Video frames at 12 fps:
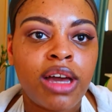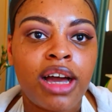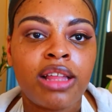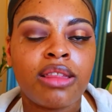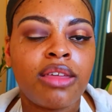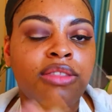
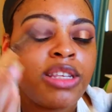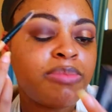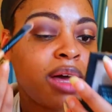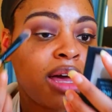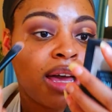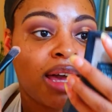And this
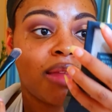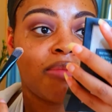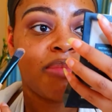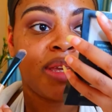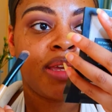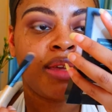part can
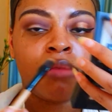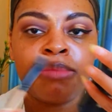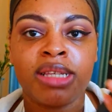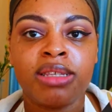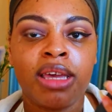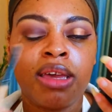be
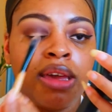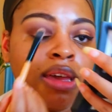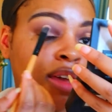messy.